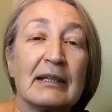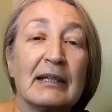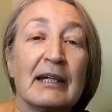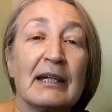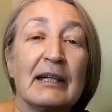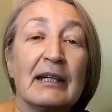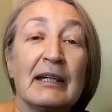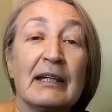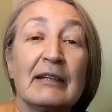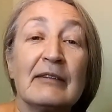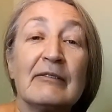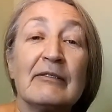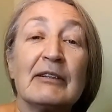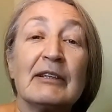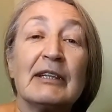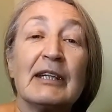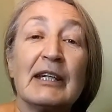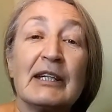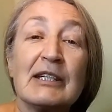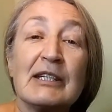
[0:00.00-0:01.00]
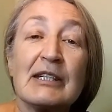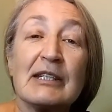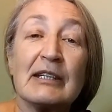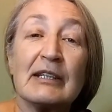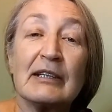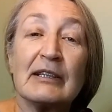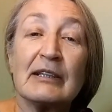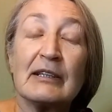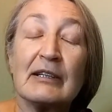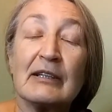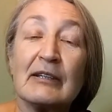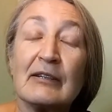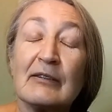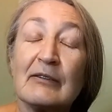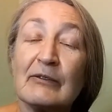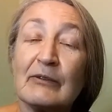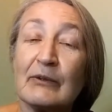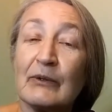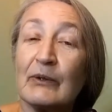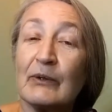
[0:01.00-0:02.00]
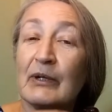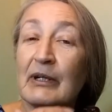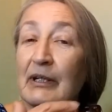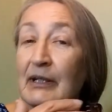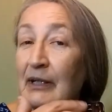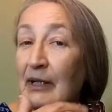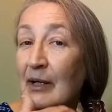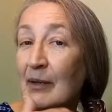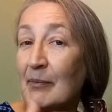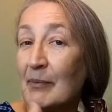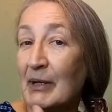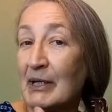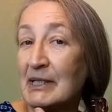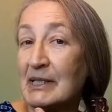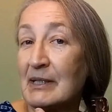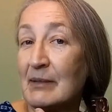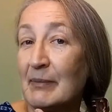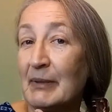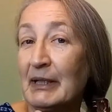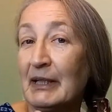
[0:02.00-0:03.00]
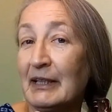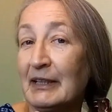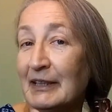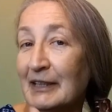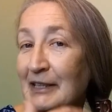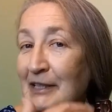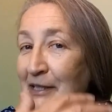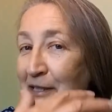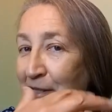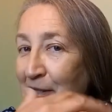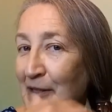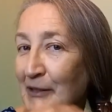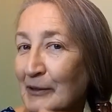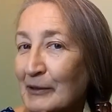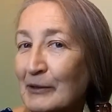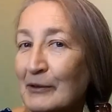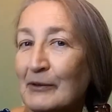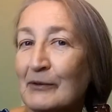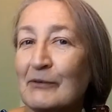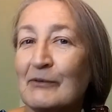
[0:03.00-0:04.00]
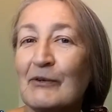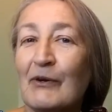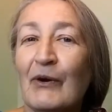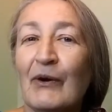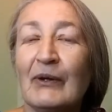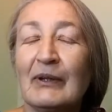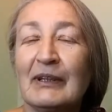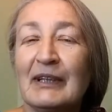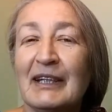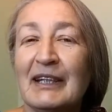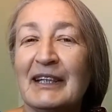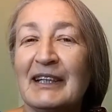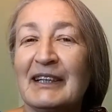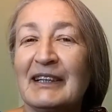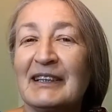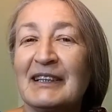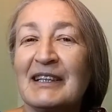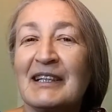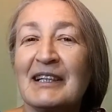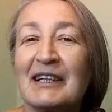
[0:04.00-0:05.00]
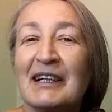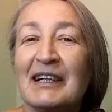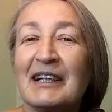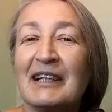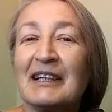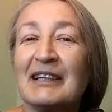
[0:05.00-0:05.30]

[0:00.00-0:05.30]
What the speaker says: the invitation for possibilities to fall in,